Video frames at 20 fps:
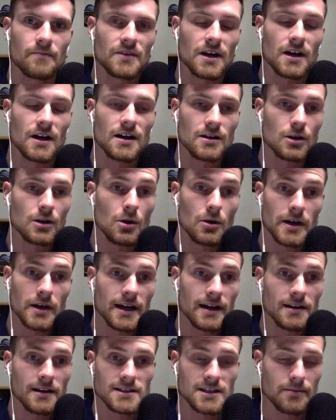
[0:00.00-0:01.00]
uh,
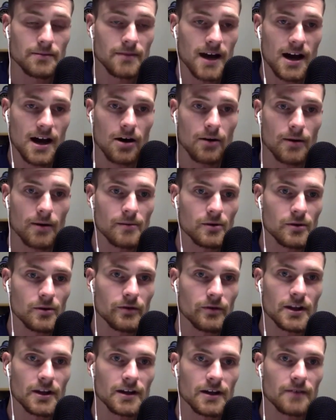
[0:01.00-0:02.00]
locate it somehow by moving
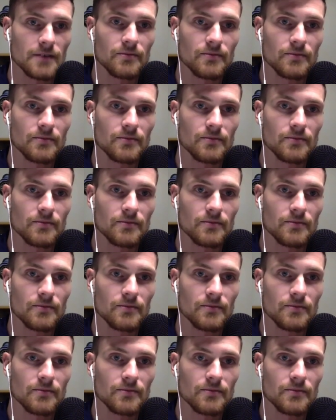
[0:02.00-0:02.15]
the,